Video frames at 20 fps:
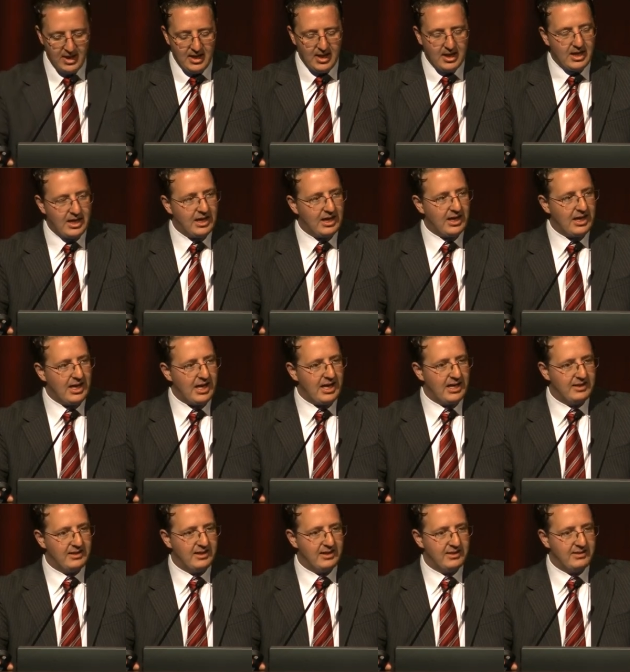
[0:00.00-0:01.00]

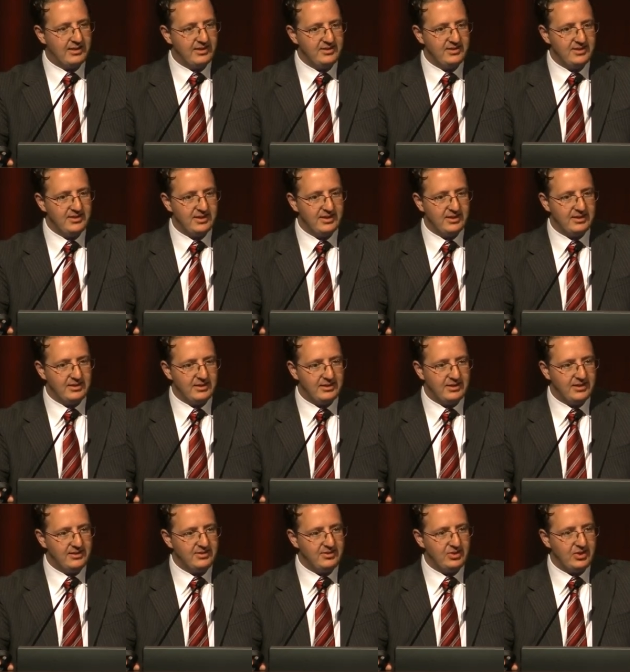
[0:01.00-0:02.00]

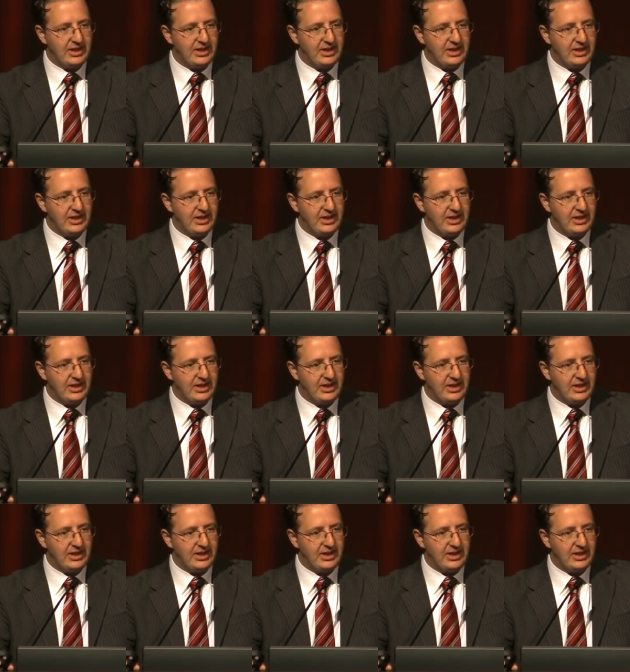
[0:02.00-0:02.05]
This